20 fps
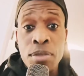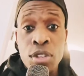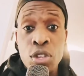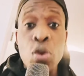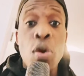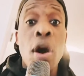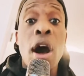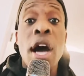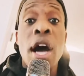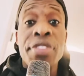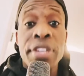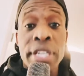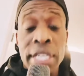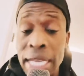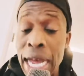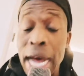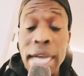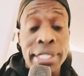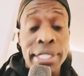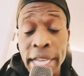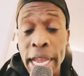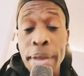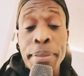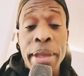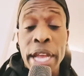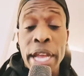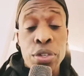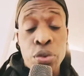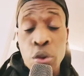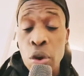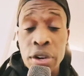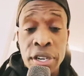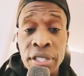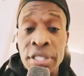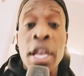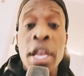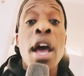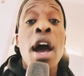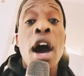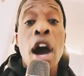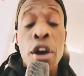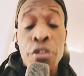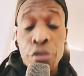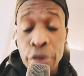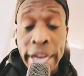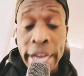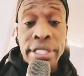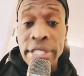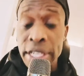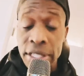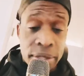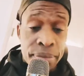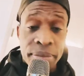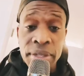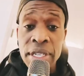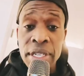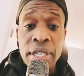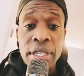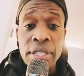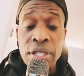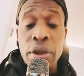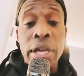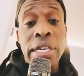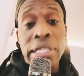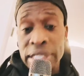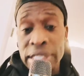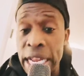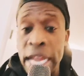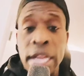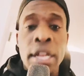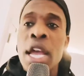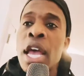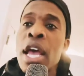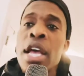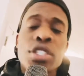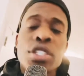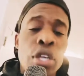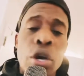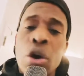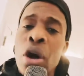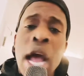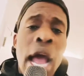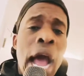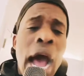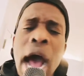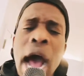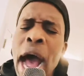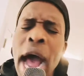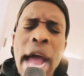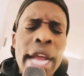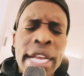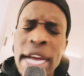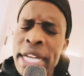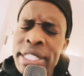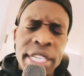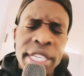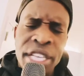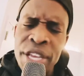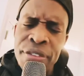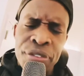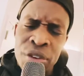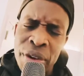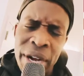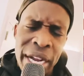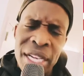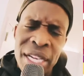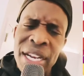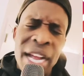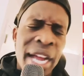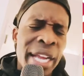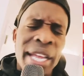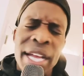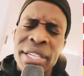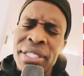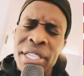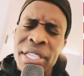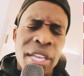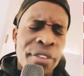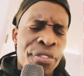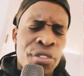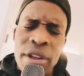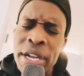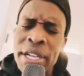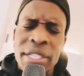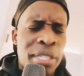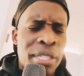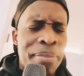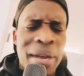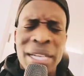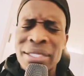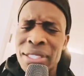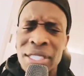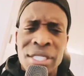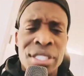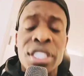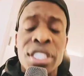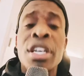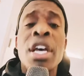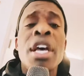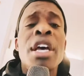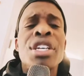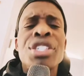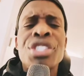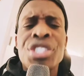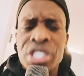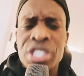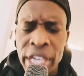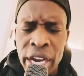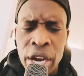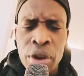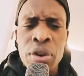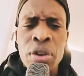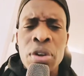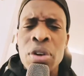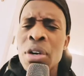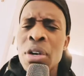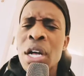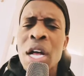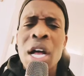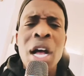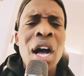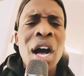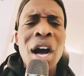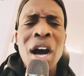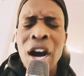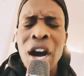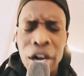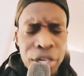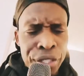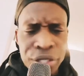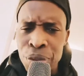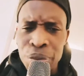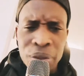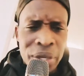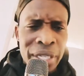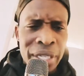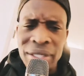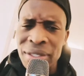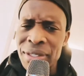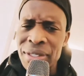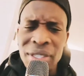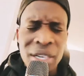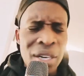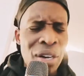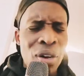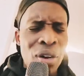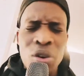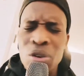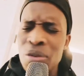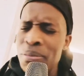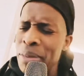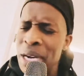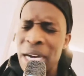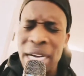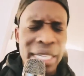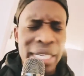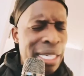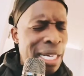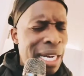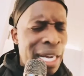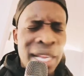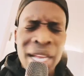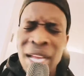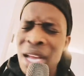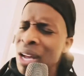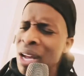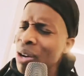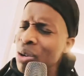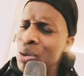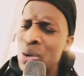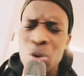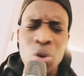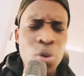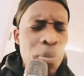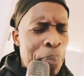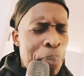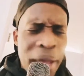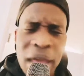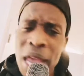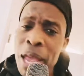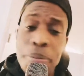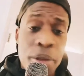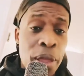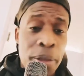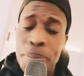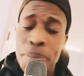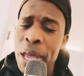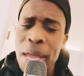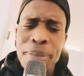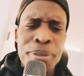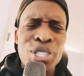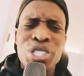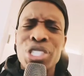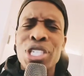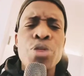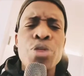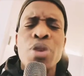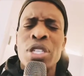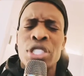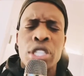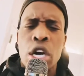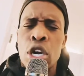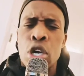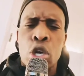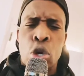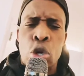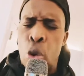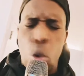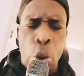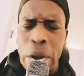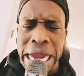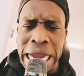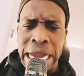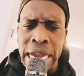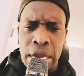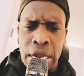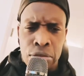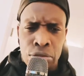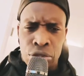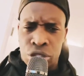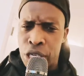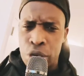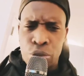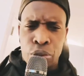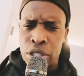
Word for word: You are the goddamn headquarters of racism. Do you understand? So I got to give credit. I got to give credit to my sister, Sheryl Underwood. Oh, my God. Oh, baby. She was a queen.